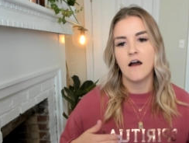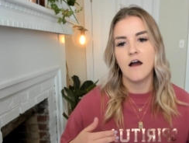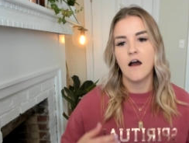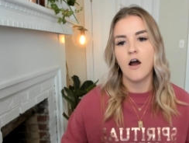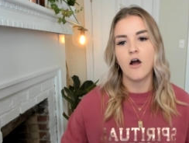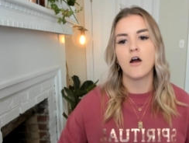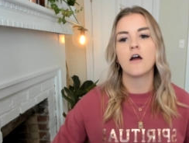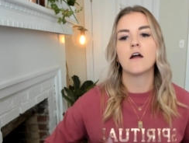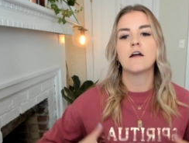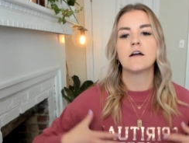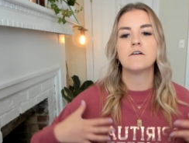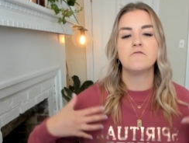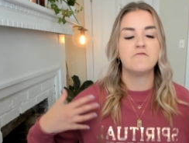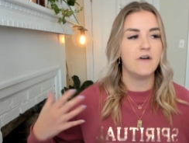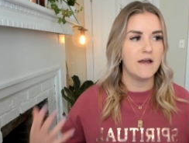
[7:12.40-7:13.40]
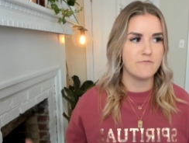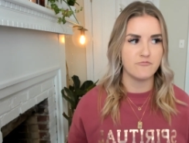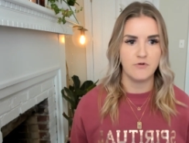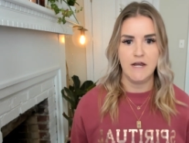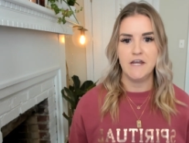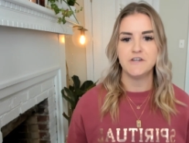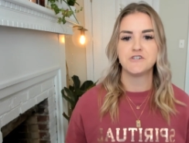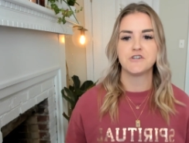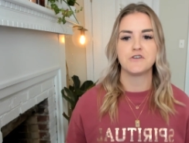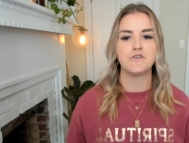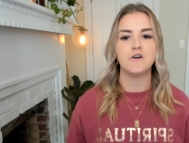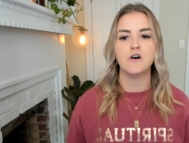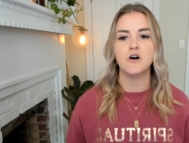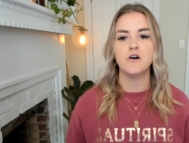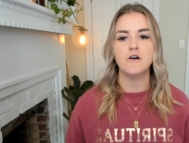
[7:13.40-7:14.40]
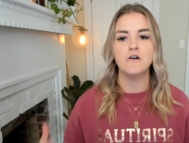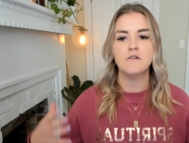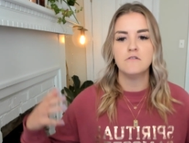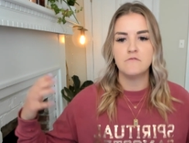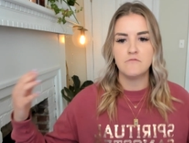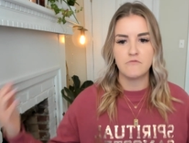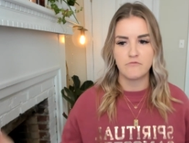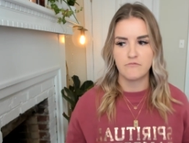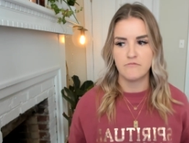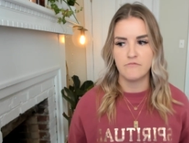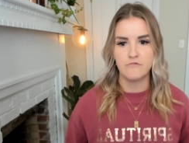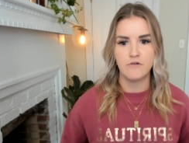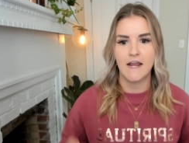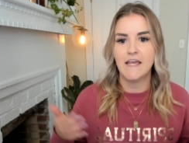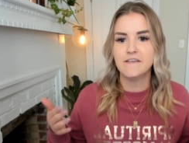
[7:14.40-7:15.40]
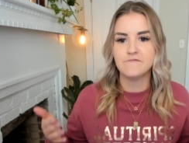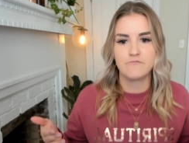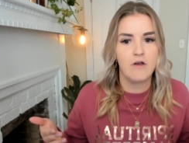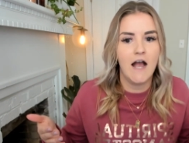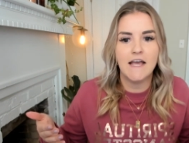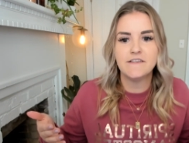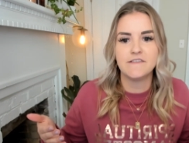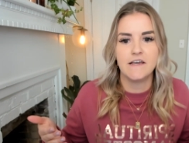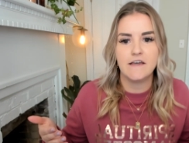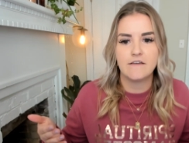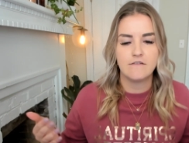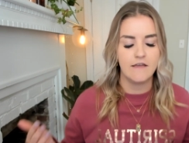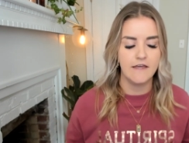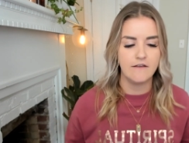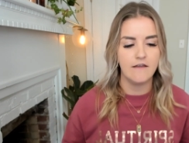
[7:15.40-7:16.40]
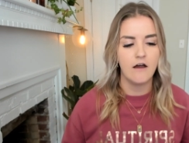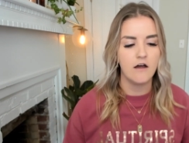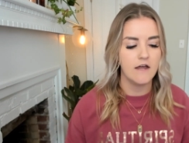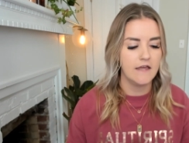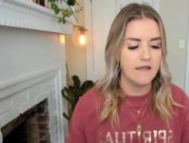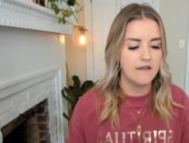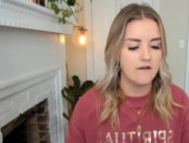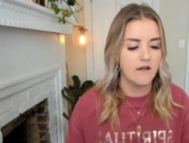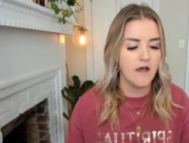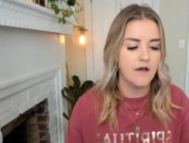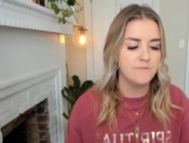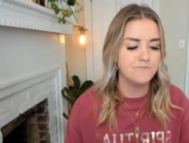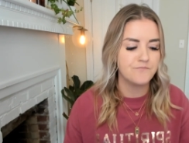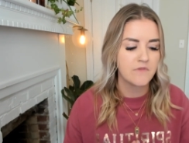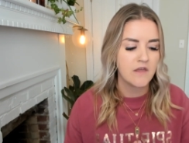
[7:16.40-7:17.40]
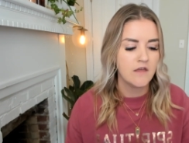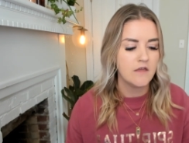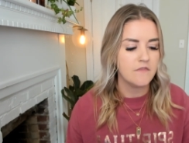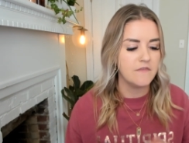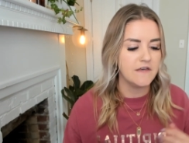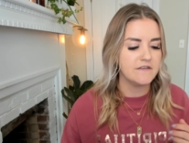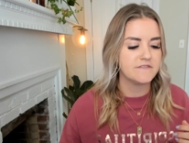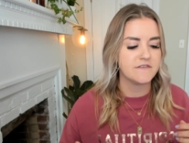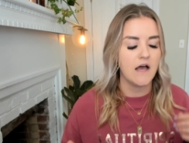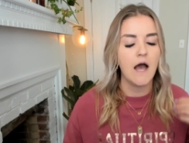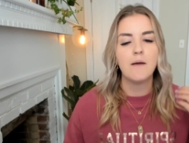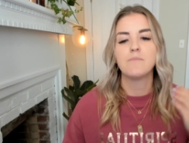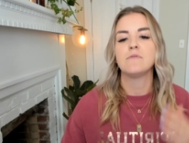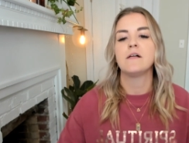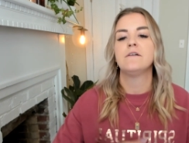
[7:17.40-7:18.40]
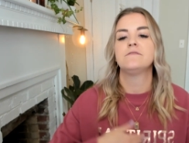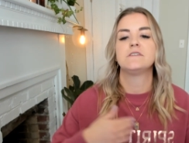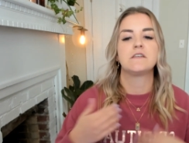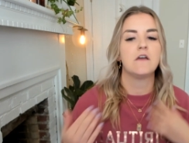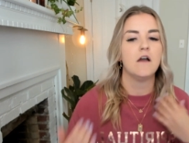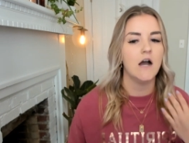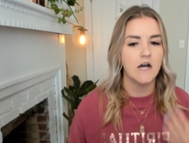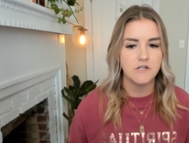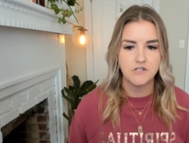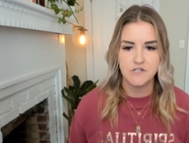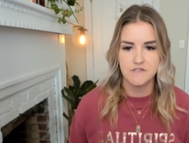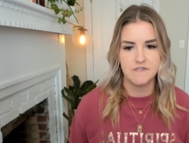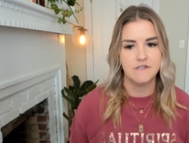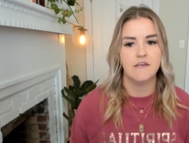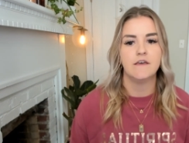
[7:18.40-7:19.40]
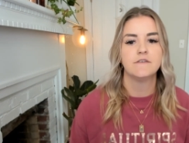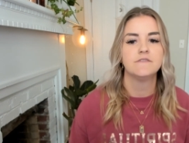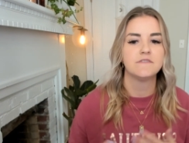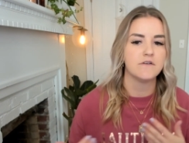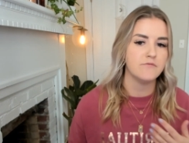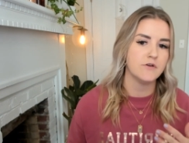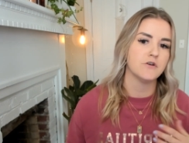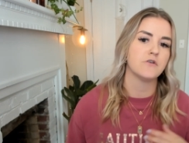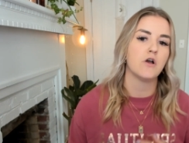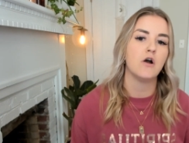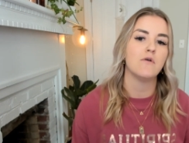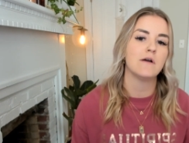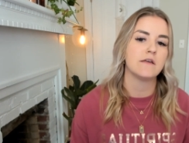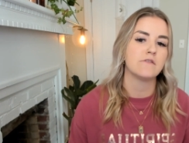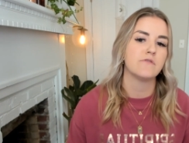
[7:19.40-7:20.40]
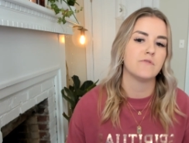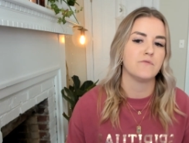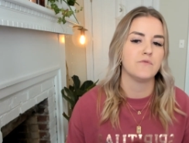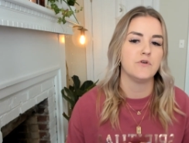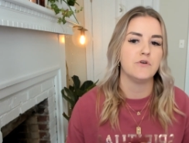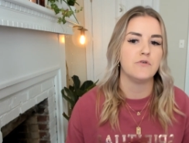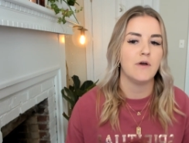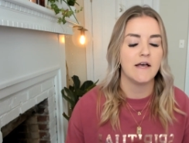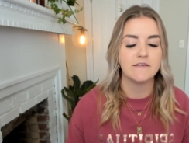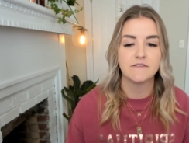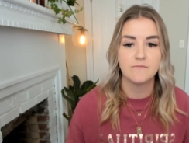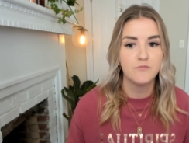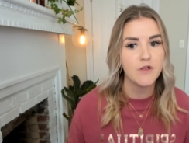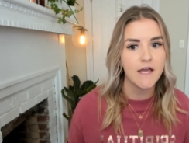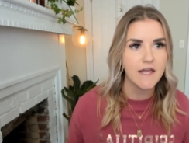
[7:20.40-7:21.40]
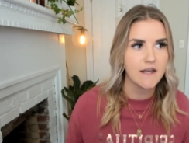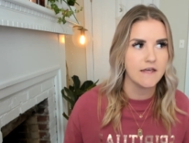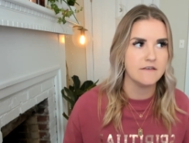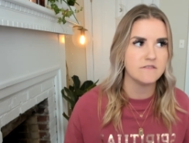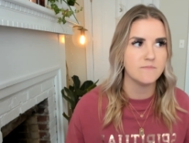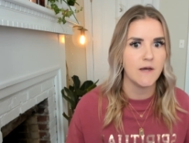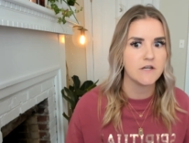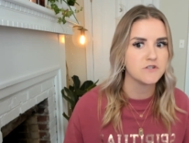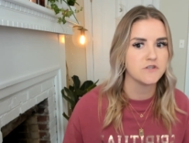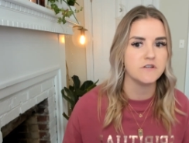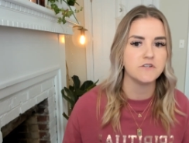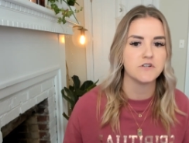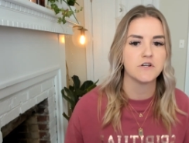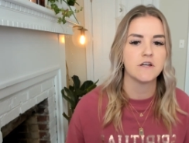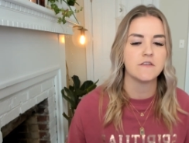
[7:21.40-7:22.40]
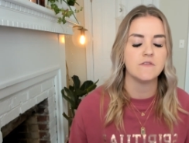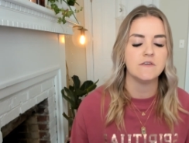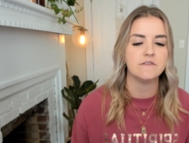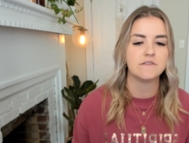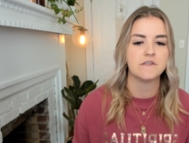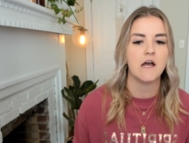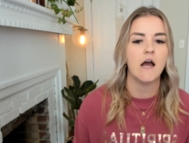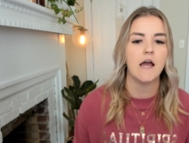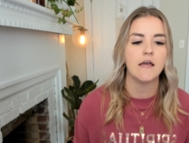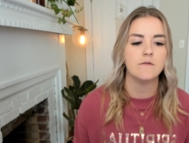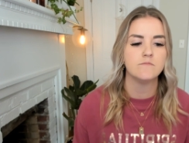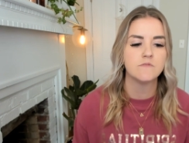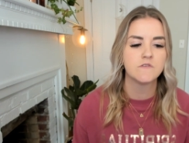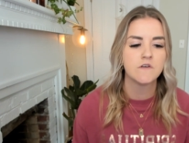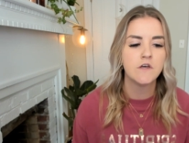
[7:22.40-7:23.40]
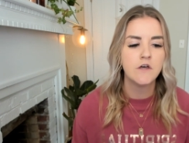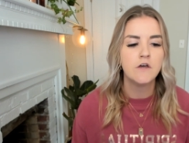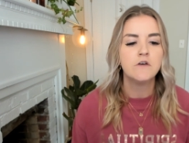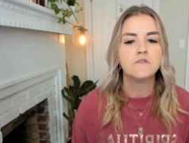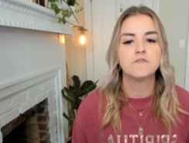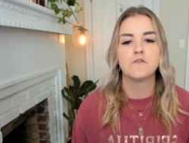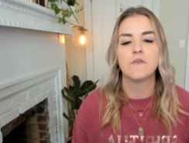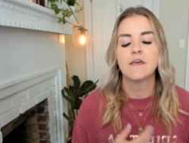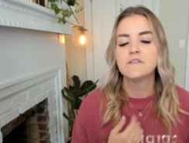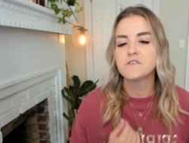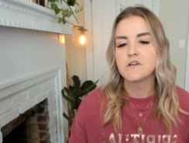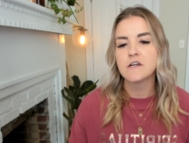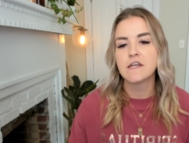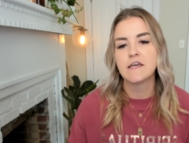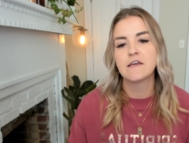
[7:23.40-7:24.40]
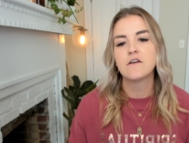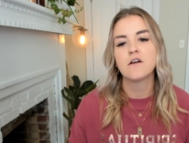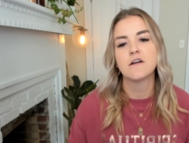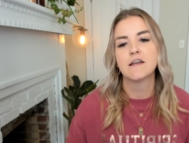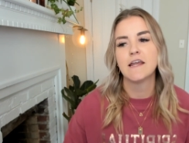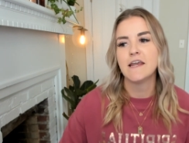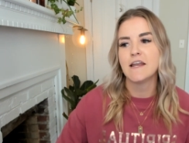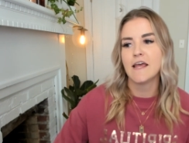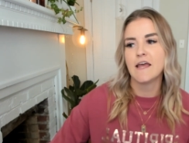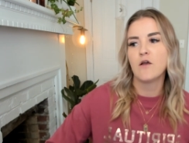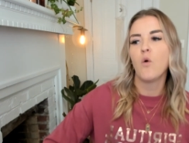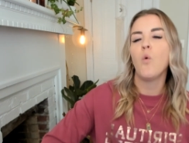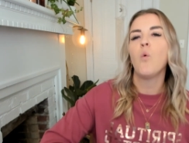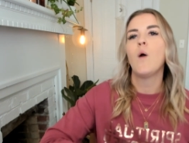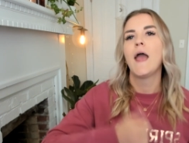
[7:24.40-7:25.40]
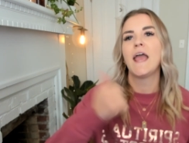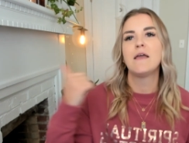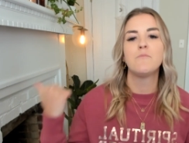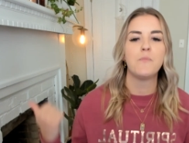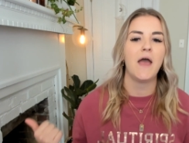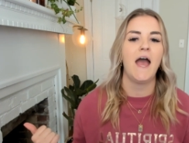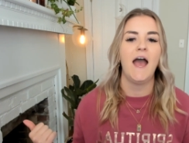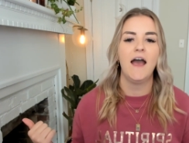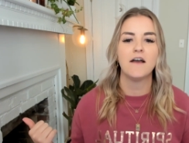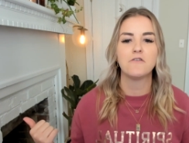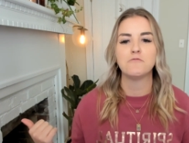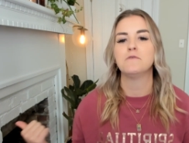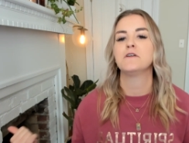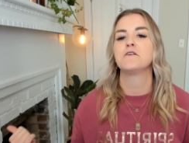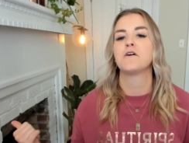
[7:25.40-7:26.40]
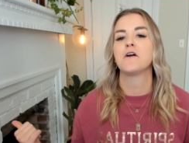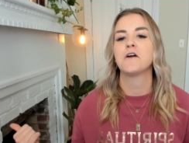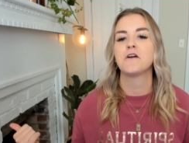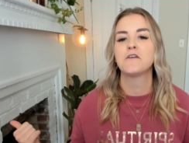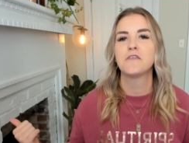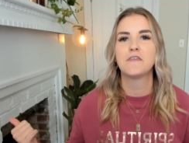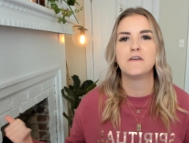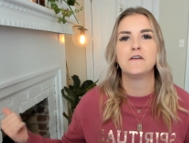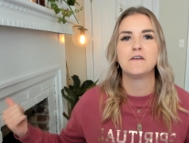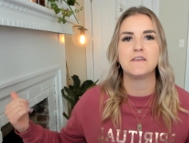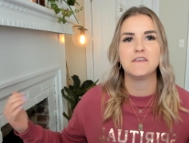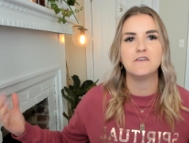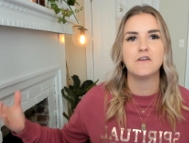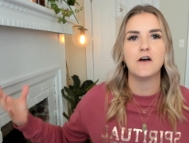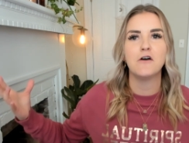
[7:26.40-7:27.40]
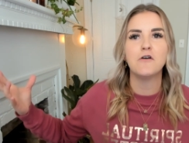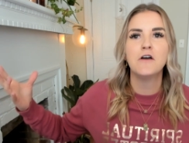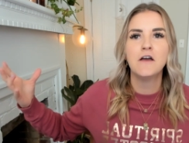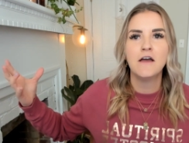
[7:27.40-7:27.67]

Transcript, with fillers: our vibrational raise rising and uh, and um this uplift in consciousness that we are going through as a planet, especially during these times. So they started incarnating way back when Earth, you know,